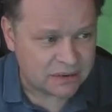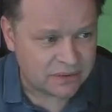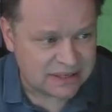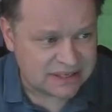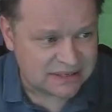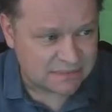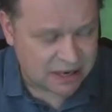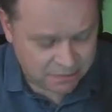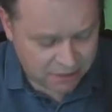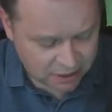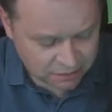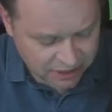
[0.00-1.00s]
This is my
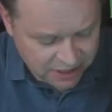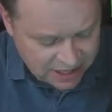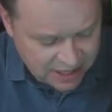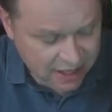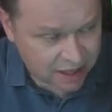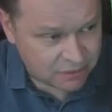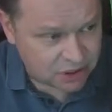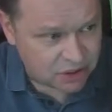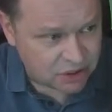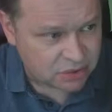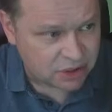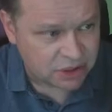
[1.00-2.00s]
public key. I'm going to
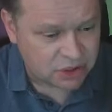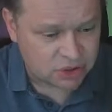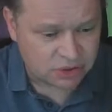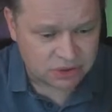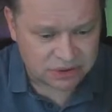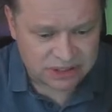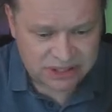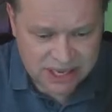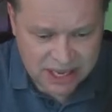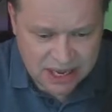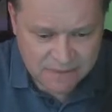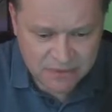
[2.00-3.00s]
do a Control-C.